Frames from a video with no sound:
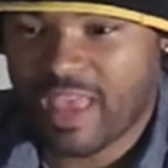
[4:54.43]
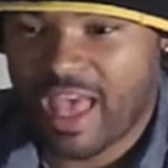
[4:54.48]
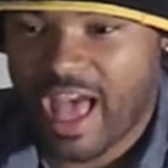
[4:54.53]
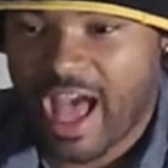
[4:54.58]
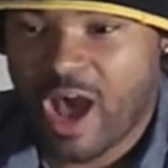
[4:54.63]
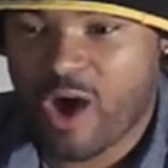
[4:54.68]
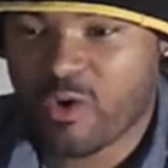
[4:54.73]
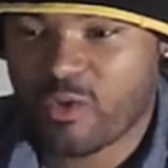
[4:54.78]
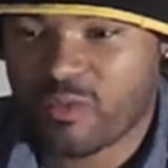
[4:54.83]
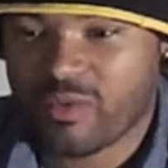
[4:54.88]

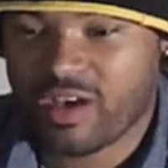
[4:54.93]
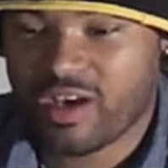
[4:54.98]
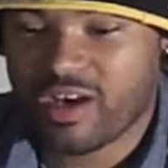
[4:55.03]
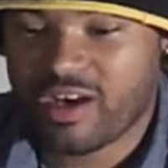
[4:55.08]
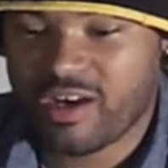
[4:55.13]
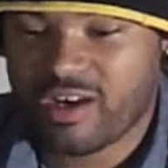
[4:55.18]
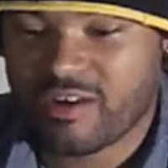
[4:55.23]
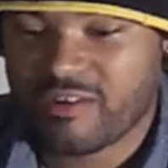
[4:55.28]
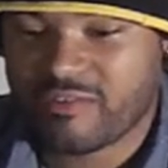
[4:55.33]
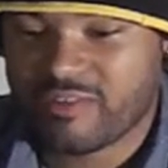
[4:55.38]
out
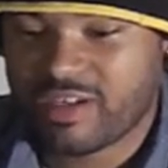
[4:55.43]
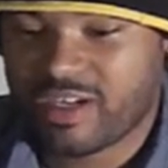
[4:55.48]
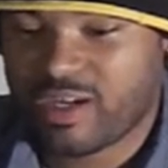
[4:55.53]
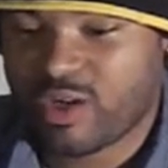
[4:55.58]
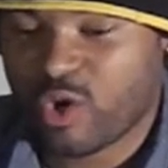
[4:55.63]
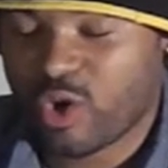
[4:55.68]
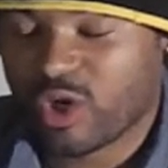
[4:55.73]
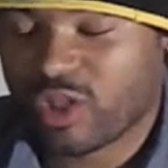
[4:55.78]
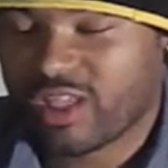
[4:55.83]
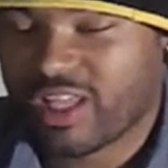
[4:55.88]

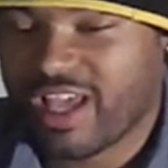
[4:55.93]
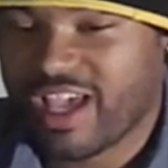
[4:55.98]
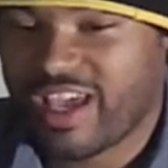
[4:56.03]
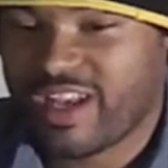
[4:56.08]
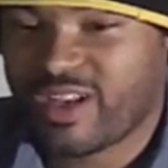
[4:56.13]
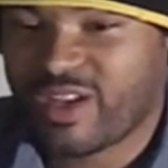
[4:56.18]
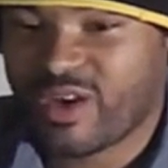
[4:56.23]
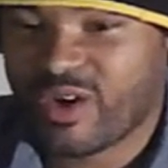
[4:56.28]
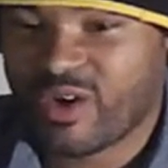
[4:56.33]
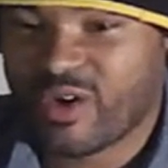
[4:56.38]
of
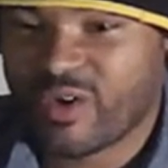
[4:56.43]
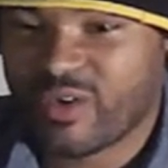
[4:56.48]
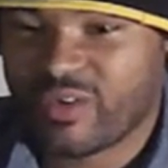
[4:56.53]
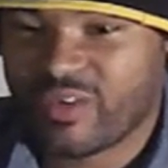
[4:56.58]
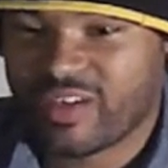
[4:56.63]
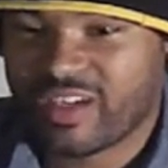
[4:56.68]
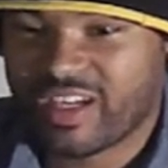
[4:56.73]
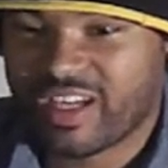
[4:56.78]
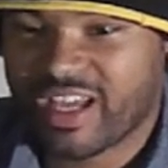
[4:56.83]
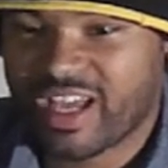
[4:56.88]
Orlando.
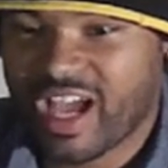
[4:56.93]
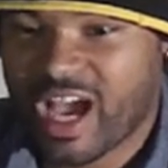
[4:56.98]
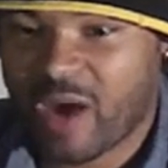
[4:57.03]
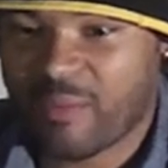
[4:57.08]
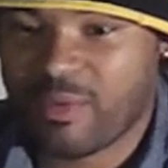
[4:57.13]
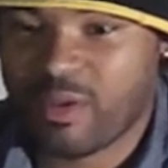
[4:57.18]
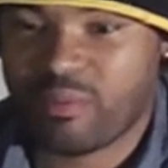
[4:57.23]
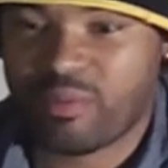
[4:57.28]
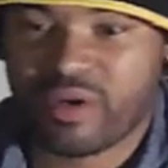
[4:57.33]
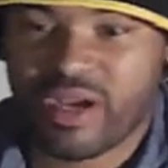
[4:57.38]

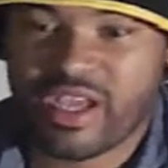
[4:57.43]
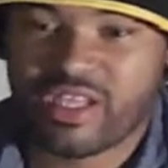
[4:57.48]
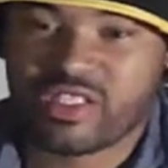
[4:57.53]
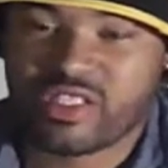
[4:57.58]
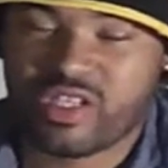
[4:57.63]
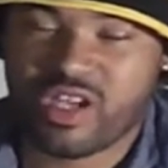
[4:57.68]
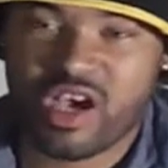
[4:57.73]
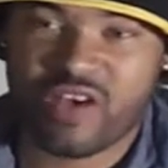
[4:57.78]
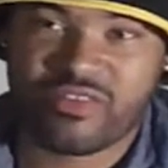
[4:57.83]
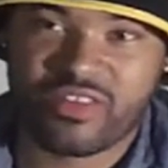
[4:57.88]
I'll be
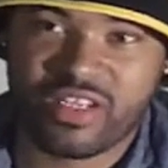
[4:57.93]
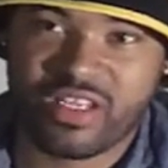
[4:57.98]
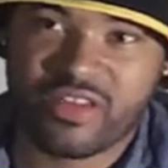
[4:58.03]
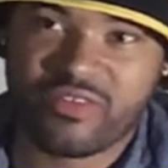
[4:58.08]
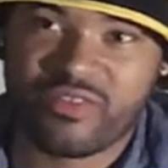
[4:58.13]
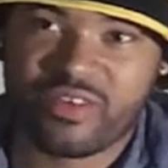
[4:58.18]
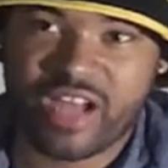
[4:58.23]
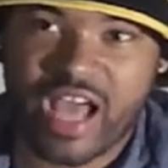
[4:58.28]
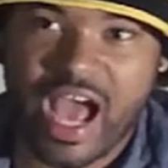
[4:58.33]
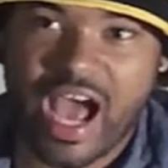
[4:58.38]
branching off to
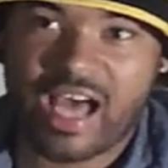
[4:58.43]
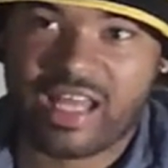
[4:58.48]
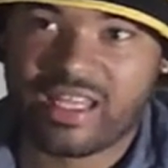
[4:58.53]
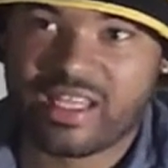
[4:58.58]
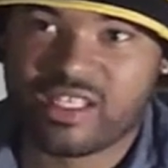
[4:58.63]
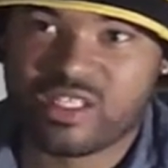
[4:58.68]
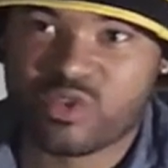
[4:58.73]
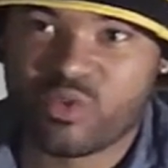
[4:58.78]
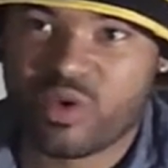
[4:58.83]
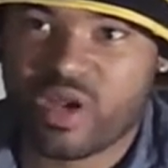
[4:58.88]
different
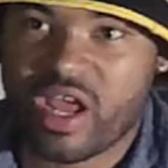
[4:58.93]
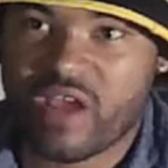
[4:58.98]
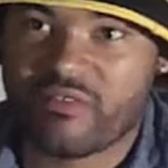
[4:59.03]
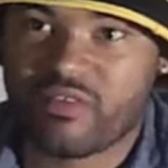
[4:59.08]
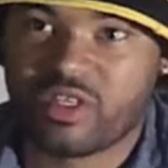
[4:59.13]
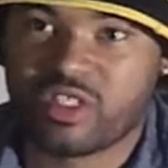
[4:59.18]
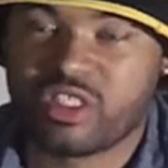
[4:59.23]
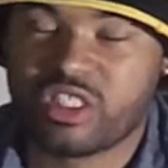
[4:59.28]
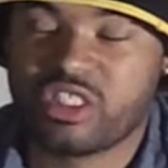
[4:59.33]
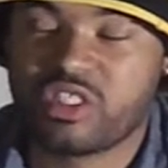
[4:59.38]
islands or
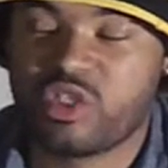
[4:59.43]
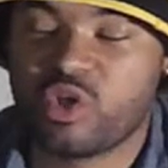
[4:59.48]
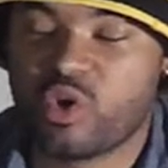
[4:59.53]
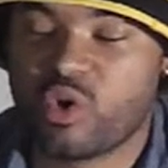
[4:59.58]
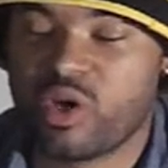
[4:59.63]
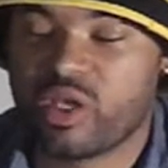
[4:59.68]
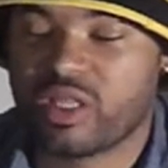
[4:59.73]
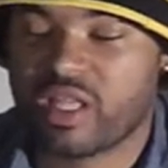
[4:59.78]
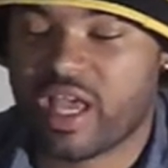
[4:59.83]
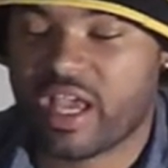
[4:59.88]
whatever. Just
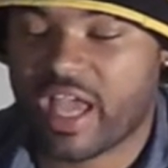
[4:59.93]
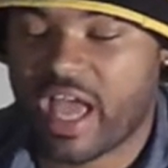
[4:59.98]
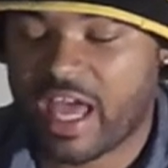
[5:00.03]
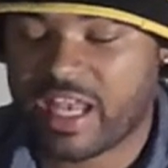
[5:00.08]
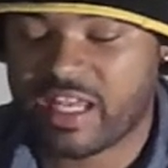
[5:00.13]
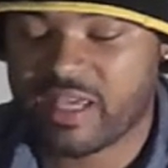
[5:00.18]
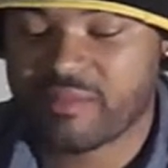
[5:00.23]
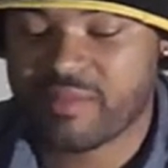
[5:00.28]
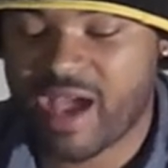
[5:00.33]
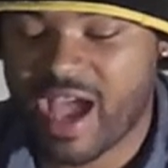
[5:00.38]
doing like, I
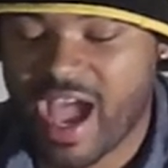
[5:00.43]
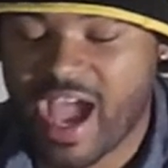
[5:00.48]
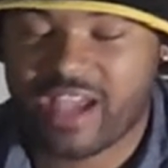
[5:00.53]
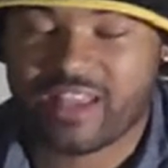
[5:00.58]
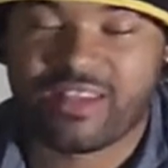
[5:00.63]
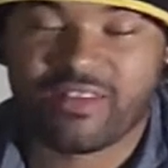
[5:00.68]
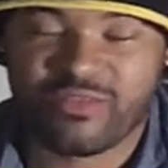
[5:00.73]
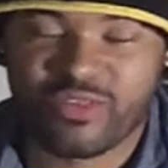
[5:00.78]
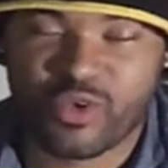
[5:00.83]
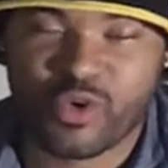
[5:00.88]
did my
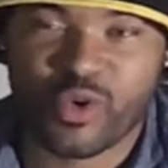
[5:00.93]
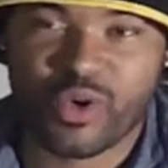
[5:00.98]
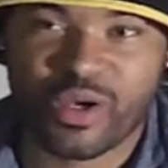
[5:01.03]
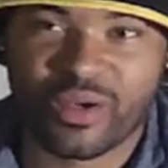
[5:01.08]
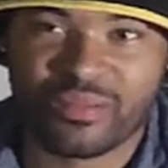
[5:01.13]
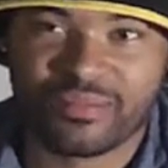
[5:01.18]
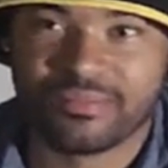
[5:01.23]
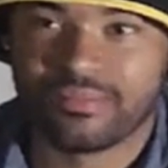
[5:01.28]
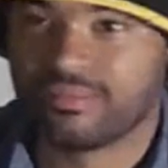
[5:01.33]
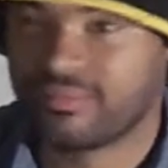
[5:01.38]
active
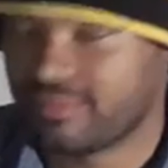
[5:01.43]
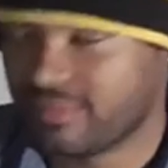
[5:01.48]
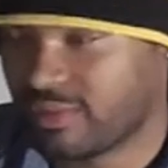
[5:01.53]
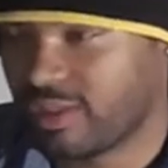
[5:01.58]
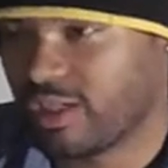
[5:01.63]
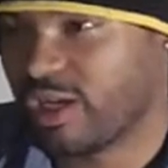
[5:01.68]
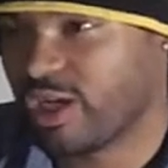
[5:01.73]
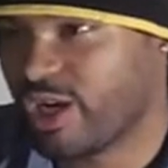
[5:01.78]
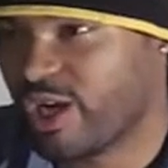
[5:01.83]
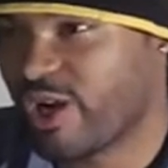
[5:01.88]
tour.
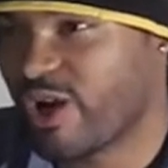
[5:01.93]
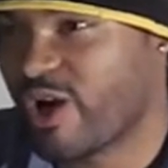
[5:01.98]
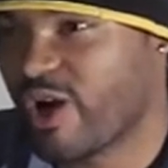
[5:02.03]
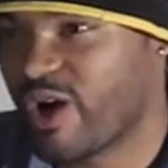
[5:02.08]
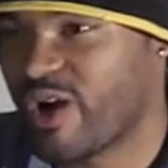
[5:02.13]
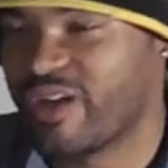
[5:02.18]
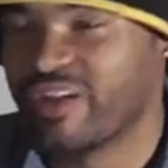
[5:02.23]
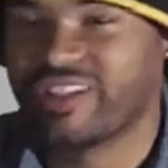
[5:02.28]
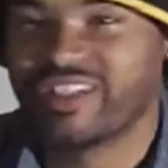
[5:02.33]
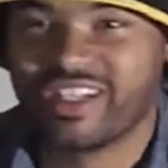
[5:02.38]
good
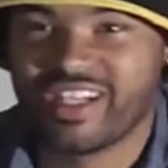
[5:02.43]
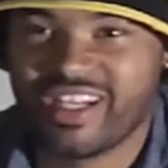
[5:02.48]
on.